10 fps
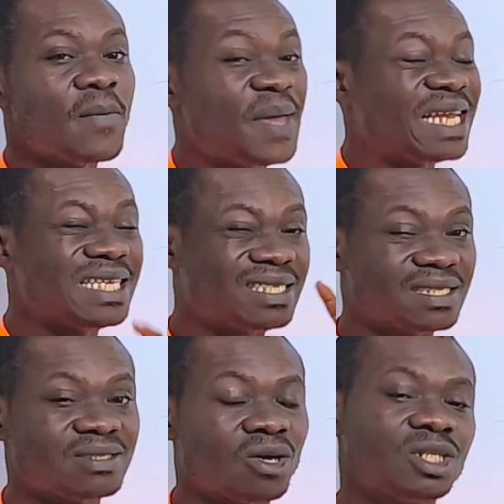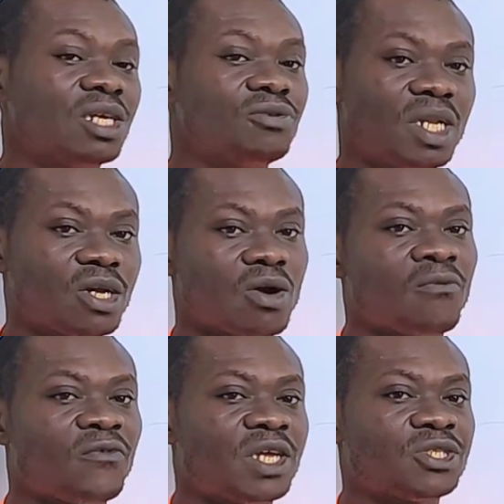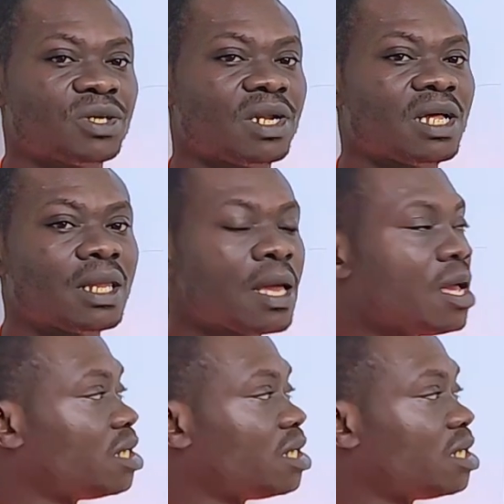but it is not really conventional.